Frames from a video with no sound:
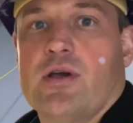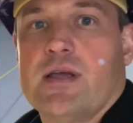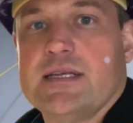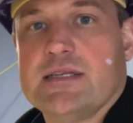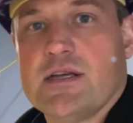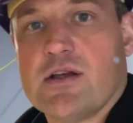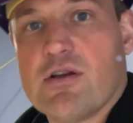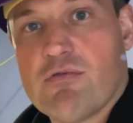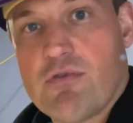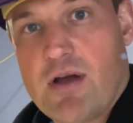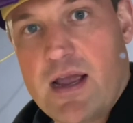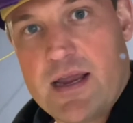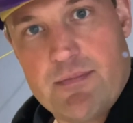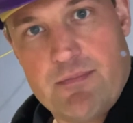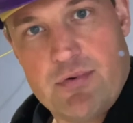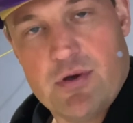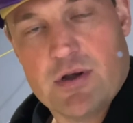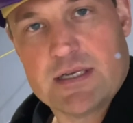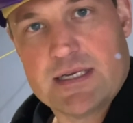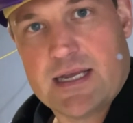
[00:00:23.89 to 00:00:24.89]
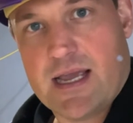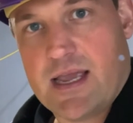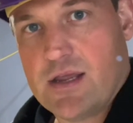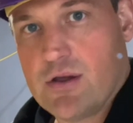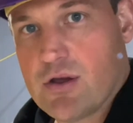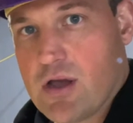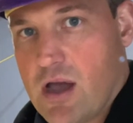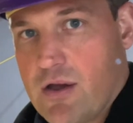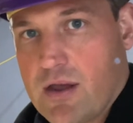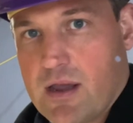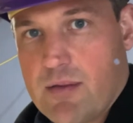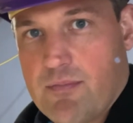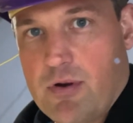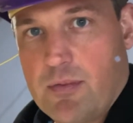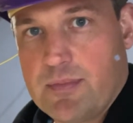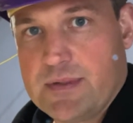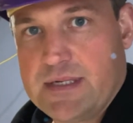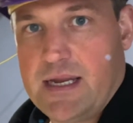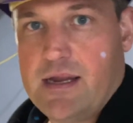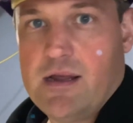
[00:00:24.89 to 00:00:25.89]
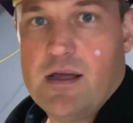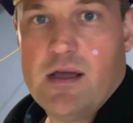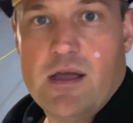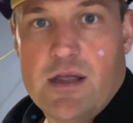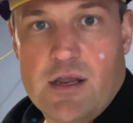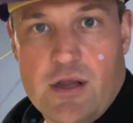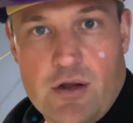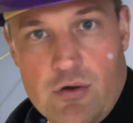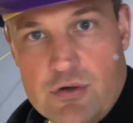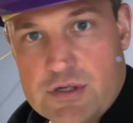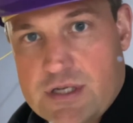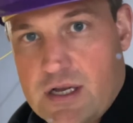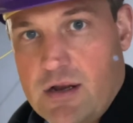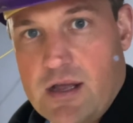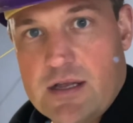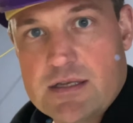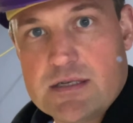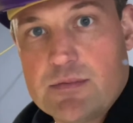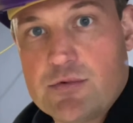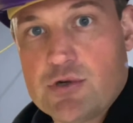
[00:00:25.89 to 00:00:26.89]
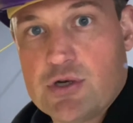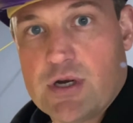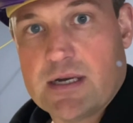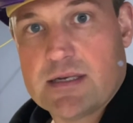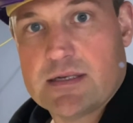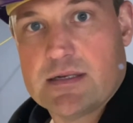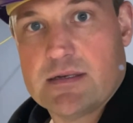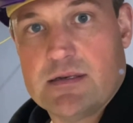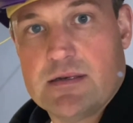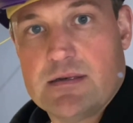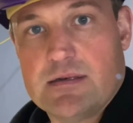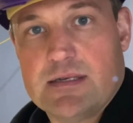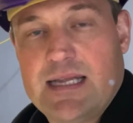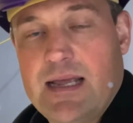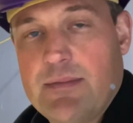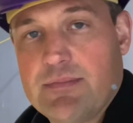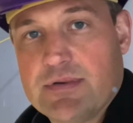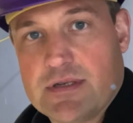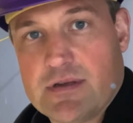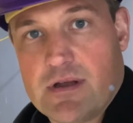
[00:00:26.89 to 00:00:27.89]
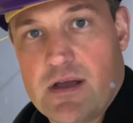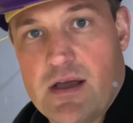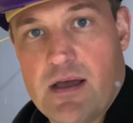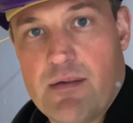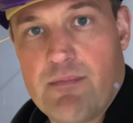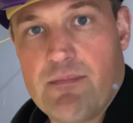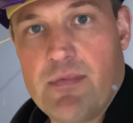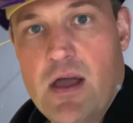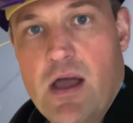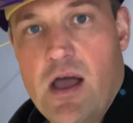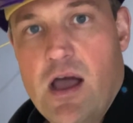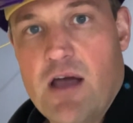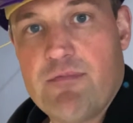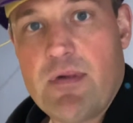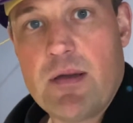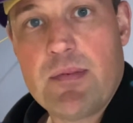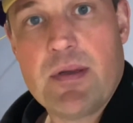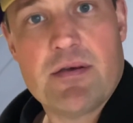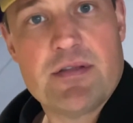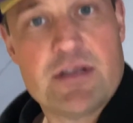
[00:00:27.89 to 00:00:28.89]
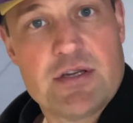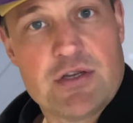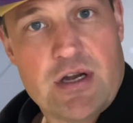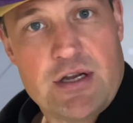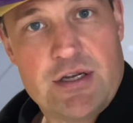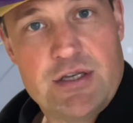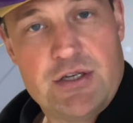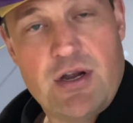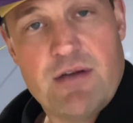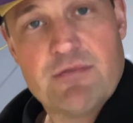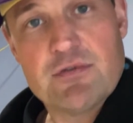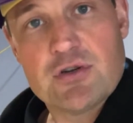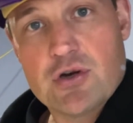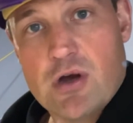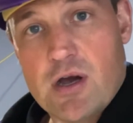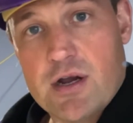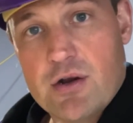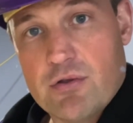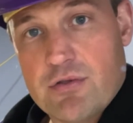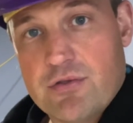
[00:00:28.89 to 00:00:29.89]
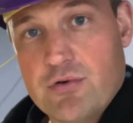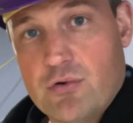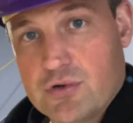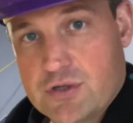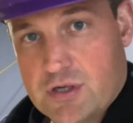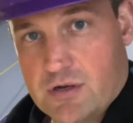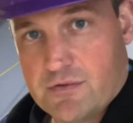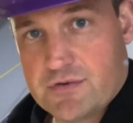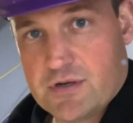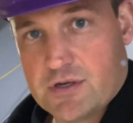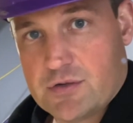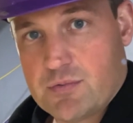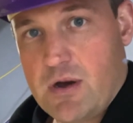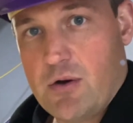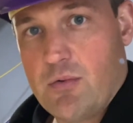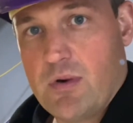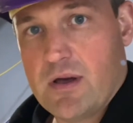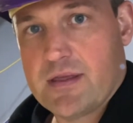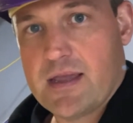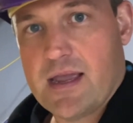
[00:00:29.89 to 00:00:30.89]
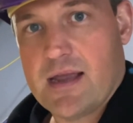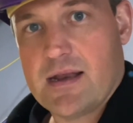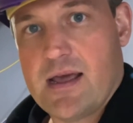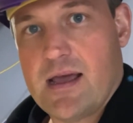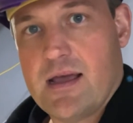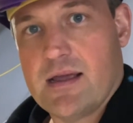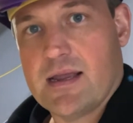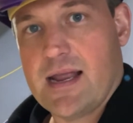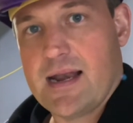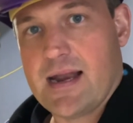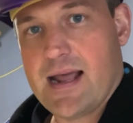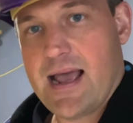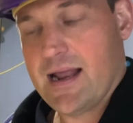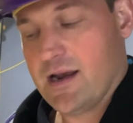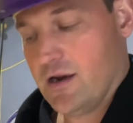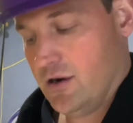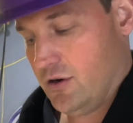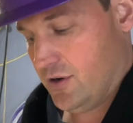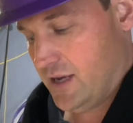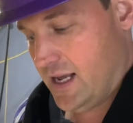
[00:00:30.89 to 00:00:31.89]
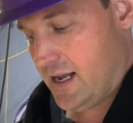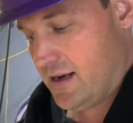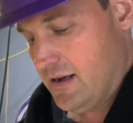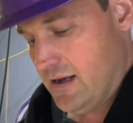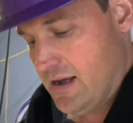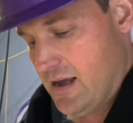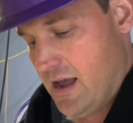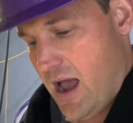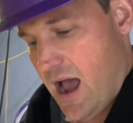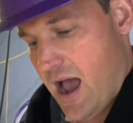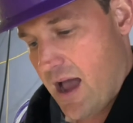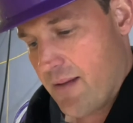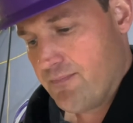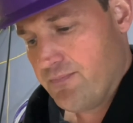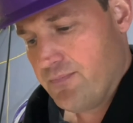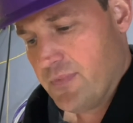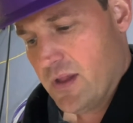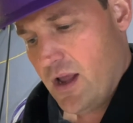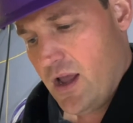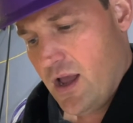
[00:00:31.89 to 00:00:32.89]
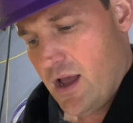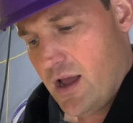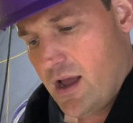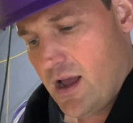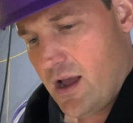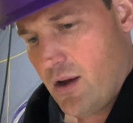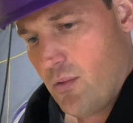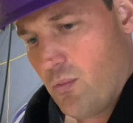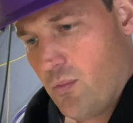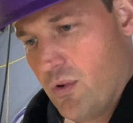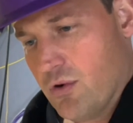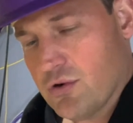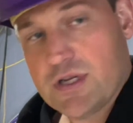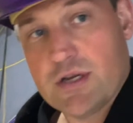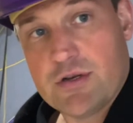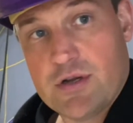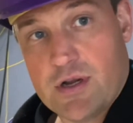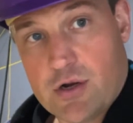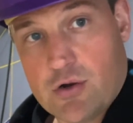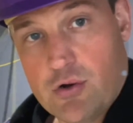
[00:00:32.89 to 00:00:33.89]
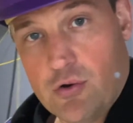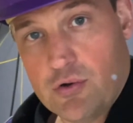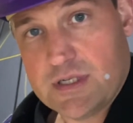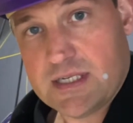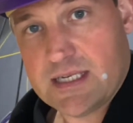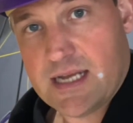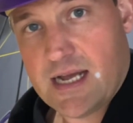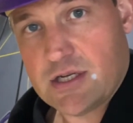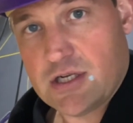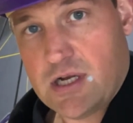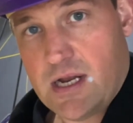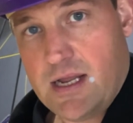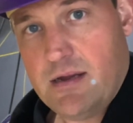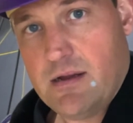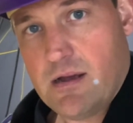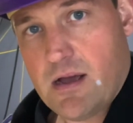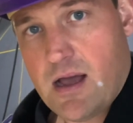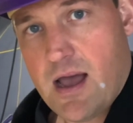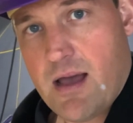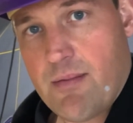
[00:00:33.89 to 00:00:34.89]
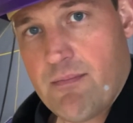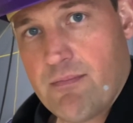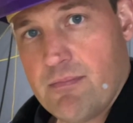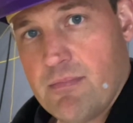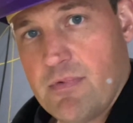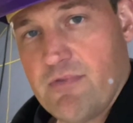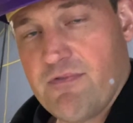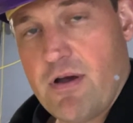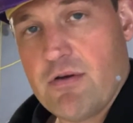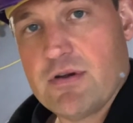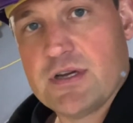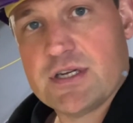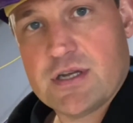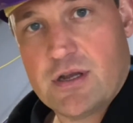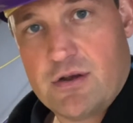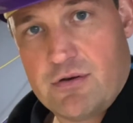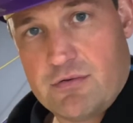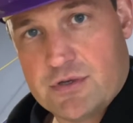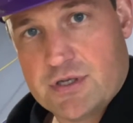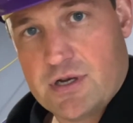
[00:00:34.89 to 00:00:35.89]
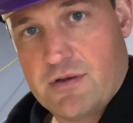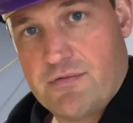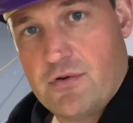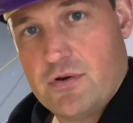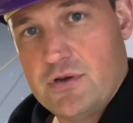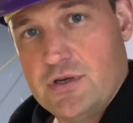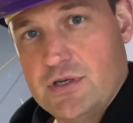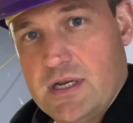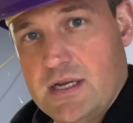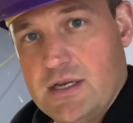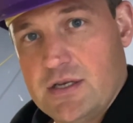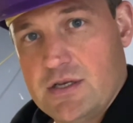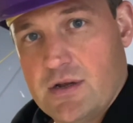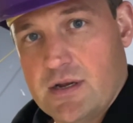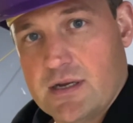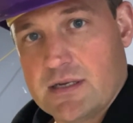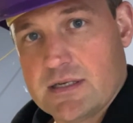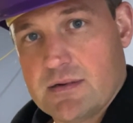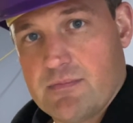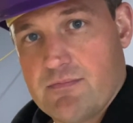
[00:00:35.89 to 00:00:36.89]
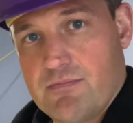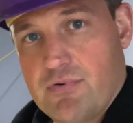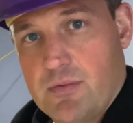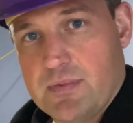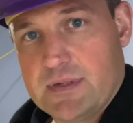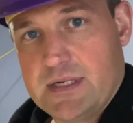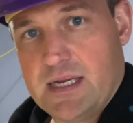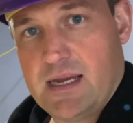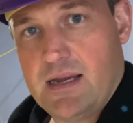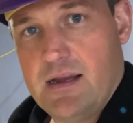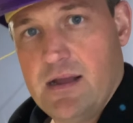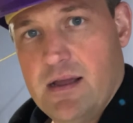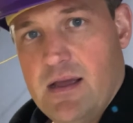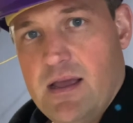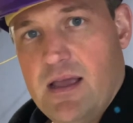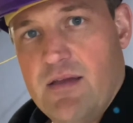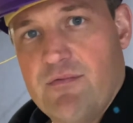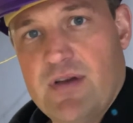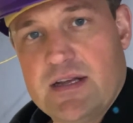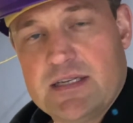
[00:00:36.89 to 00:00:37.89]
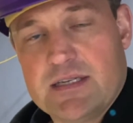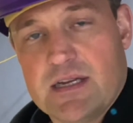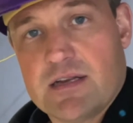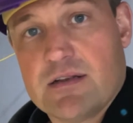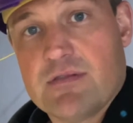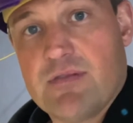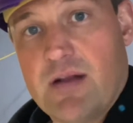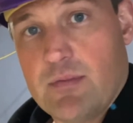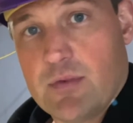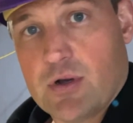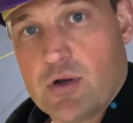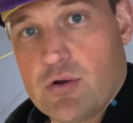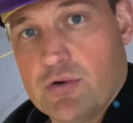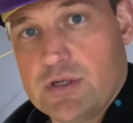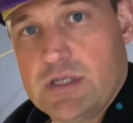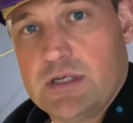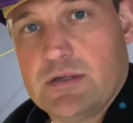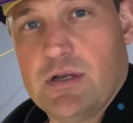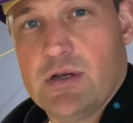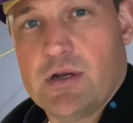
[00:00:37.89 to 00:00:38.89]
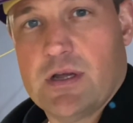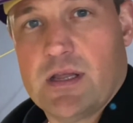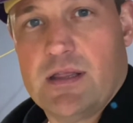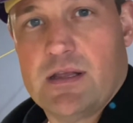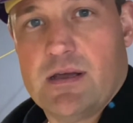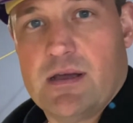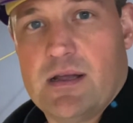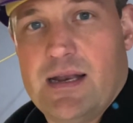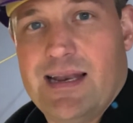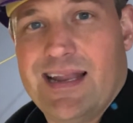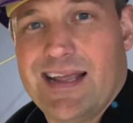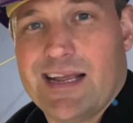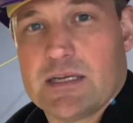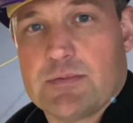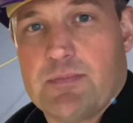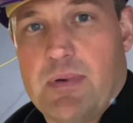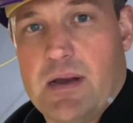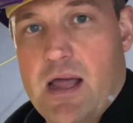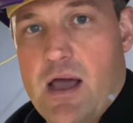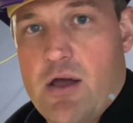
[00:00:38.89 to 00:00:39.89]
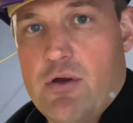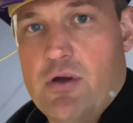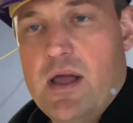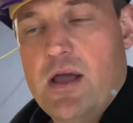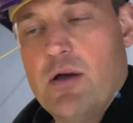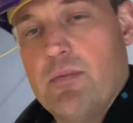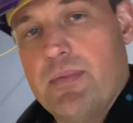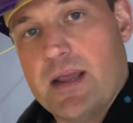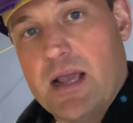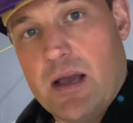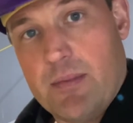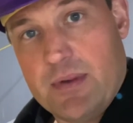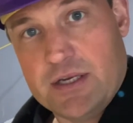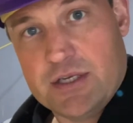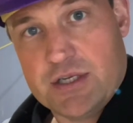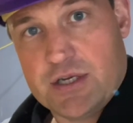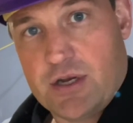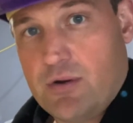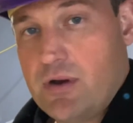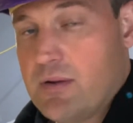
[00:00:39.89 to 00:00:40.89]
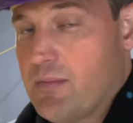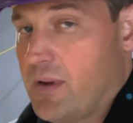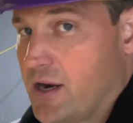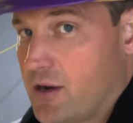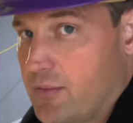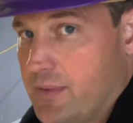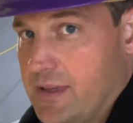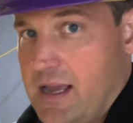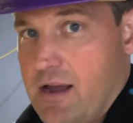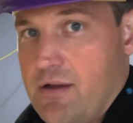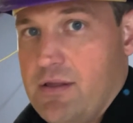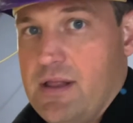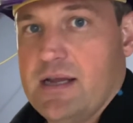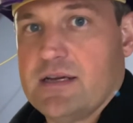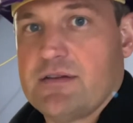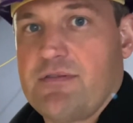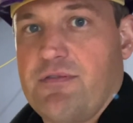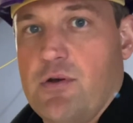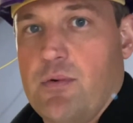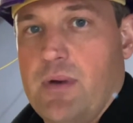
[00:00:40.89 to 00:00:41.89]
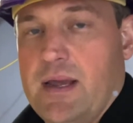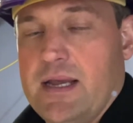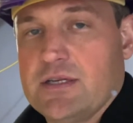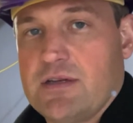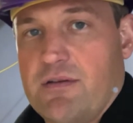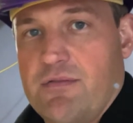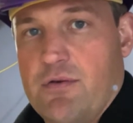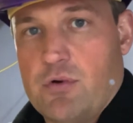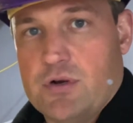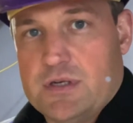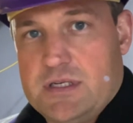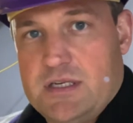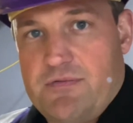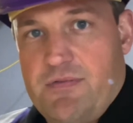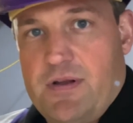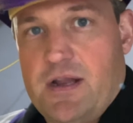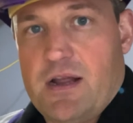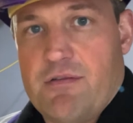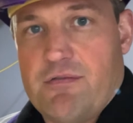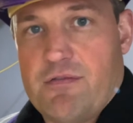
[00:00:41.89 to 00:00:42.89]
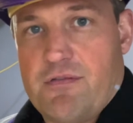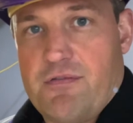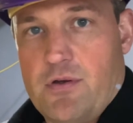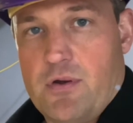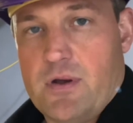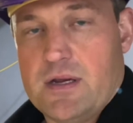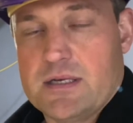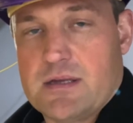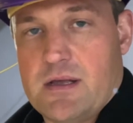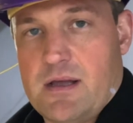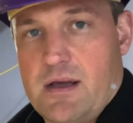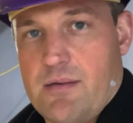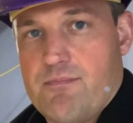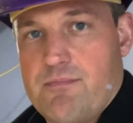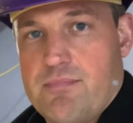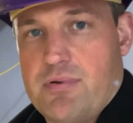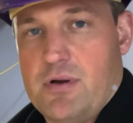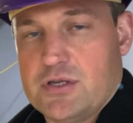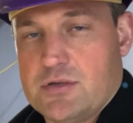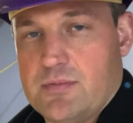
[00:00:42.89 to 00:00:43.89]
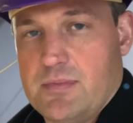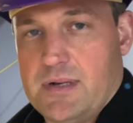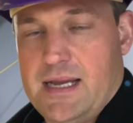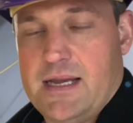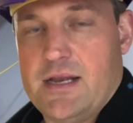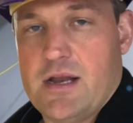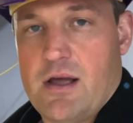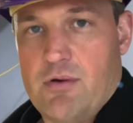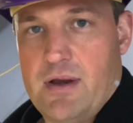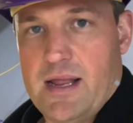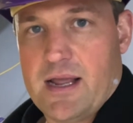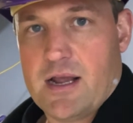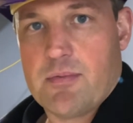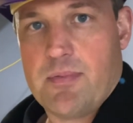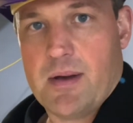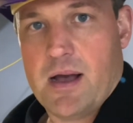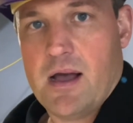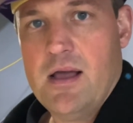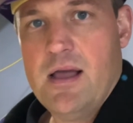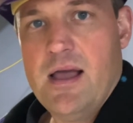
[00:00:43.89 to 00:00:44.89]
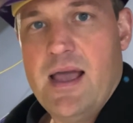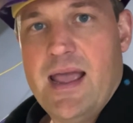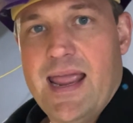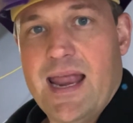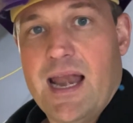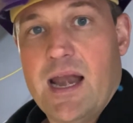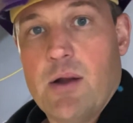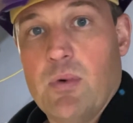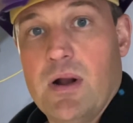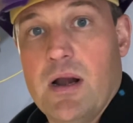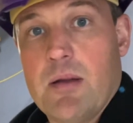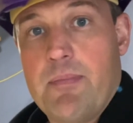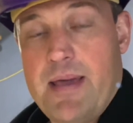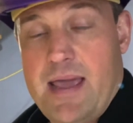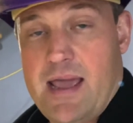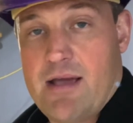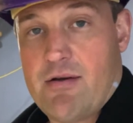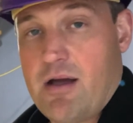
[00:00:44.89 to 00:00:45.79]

It's a great book to get you going in property. You'll also learn some tricks and tips of maybe other strategies you haven't tried or thought of, so it's well worth getting a handle on it. We're also doing courses actually very soon. So if you're interested in doing some property investing and development courses, look in the links below. Be coming soon. It might not be there in the next few weeks. So if you watch this video for a few weeks, possibly no link, but it will appear.